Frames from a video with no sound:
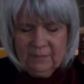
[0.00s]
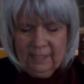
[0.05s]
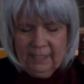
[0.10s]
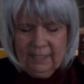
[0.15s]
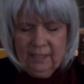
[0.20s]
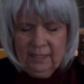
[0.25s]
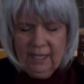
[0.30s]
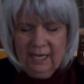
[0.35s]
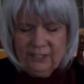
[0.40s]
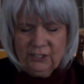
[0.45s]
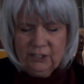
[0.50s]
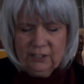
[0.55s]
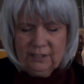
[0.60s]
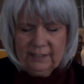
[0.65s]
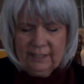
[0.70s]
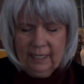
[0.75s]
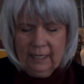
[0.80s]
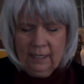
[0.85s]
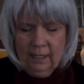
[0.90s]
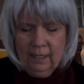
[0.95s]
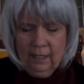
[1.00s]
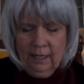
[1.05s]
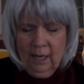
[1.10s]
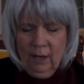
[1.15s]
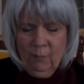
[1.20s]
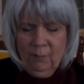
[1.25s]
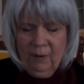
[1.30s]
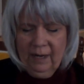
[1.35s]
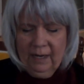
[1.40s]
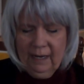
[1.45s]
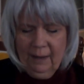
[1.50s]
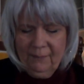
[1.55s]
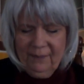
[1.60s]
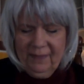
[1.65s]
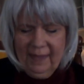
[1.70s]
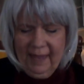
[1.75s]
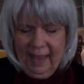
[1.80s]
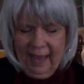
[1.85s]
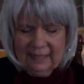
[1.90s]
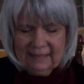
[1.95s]
Elisha said, "Pick up
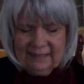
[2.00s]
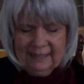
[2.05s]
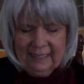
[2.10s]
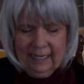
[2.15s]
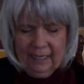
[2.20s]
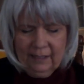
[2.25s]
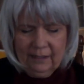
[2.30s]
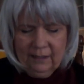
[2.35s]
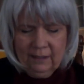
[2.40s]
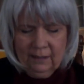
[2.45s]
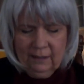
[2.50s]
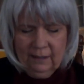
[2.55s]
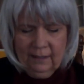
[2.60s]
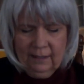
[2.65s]
the axe head."